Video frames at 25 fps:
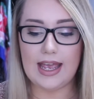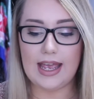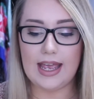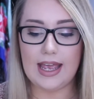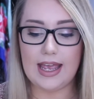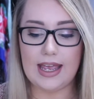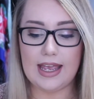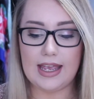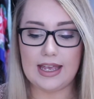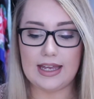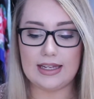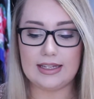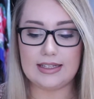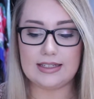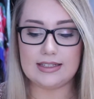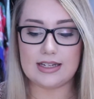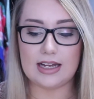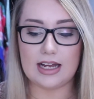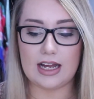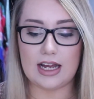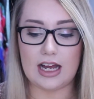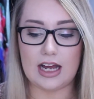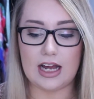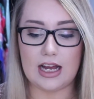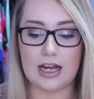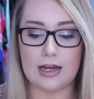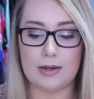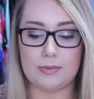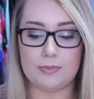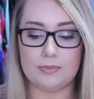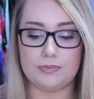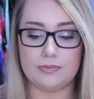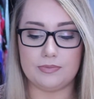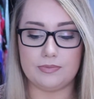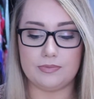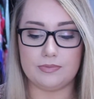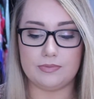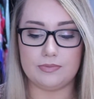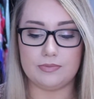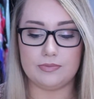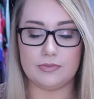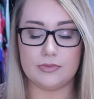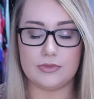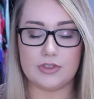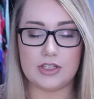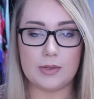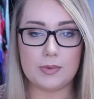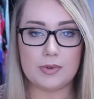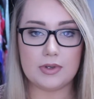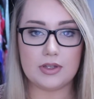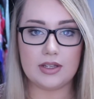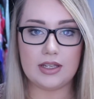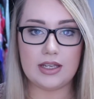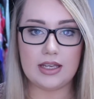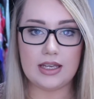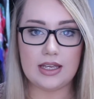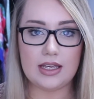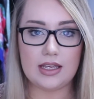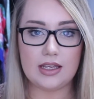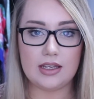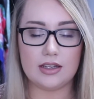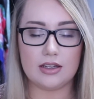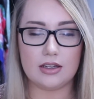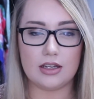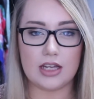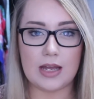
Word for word: And um, typically